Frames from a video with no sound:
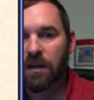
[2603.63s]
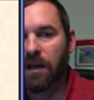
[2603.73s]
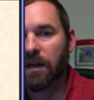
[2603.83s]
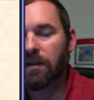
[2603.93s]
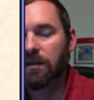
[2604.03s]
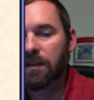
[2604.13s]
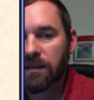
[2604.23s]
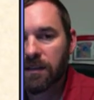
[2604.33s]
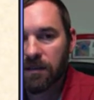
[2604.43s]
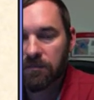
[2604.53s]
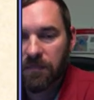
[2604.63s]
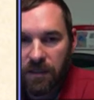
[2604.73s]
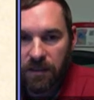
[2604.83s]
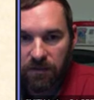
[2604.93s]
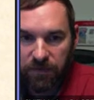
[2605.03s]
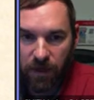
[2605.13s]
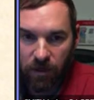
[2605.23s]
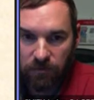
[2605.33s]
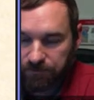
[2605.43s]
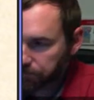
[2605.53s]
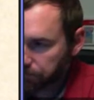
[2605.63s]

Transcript: uh, in the in the fall